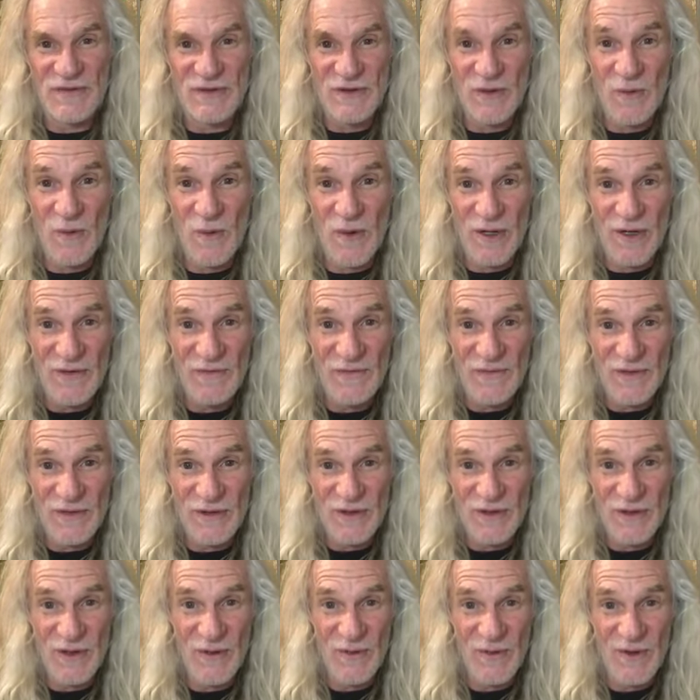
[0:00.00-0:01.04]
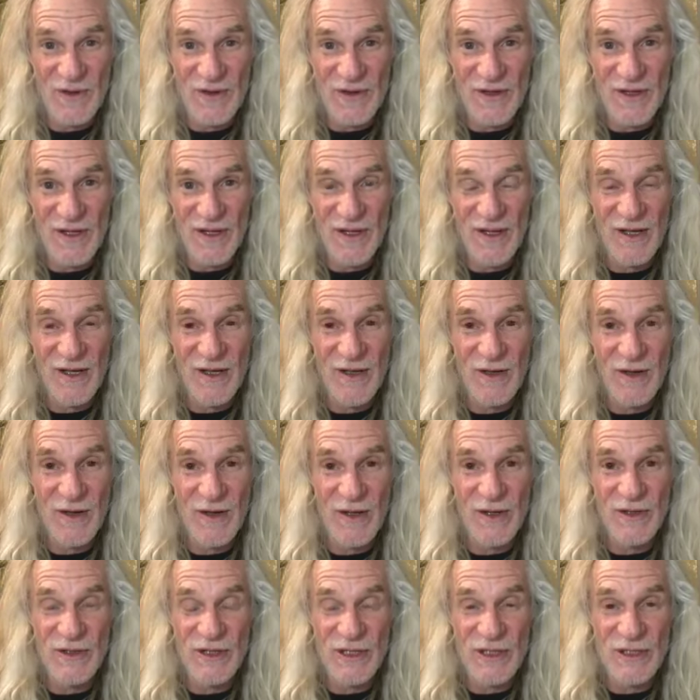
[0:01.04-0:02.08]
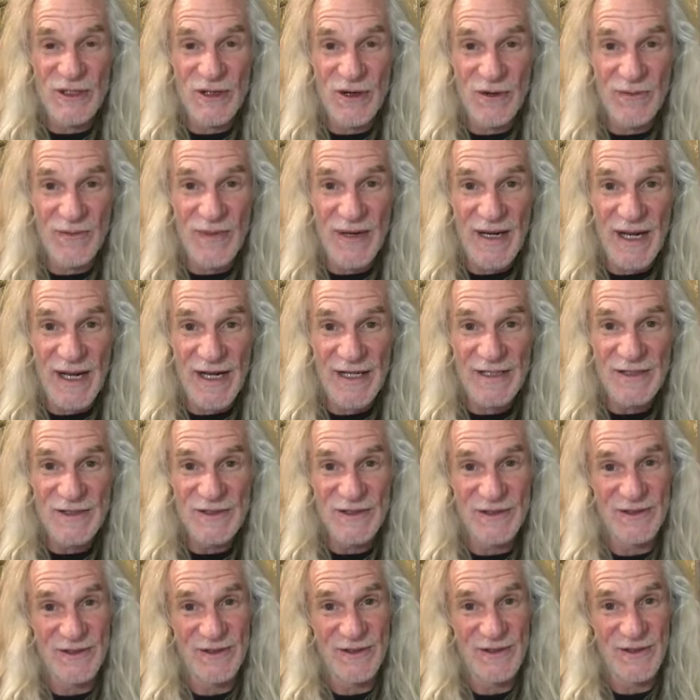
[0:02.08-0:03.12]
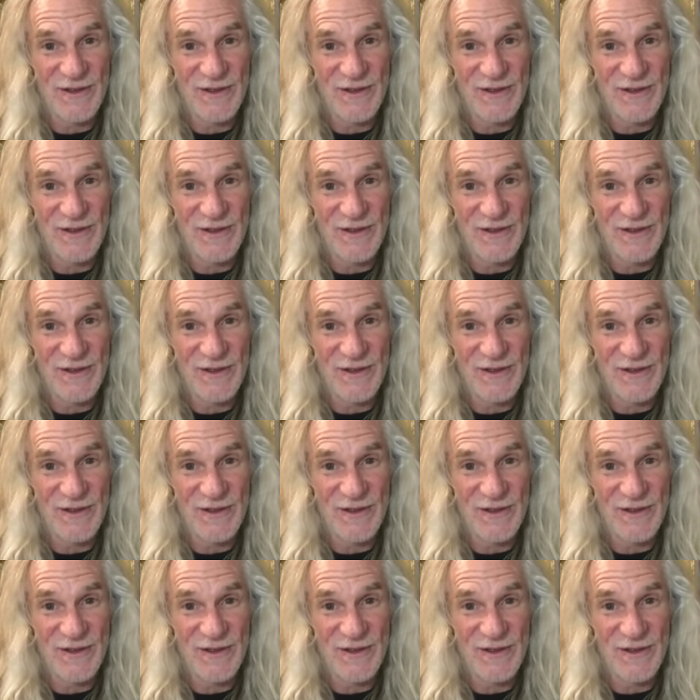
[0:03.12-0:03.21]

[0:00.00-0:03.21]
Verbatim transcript: So what if you do it with determination?